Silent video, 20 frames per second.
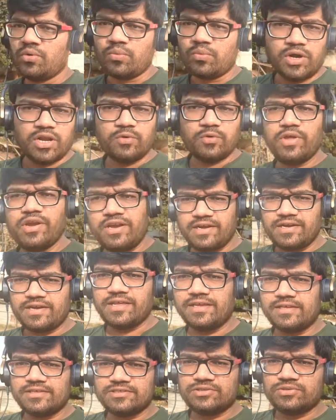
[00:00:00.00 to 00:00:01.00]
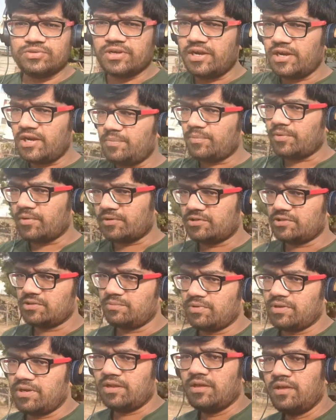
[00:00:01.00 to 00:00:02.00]
whatever it takes to get it
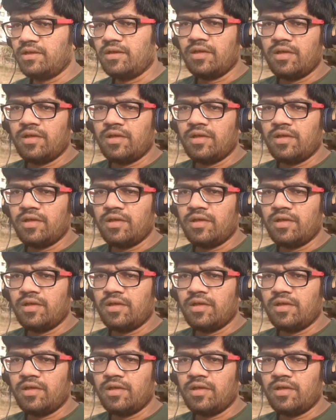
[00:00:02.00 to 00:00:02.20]
possible.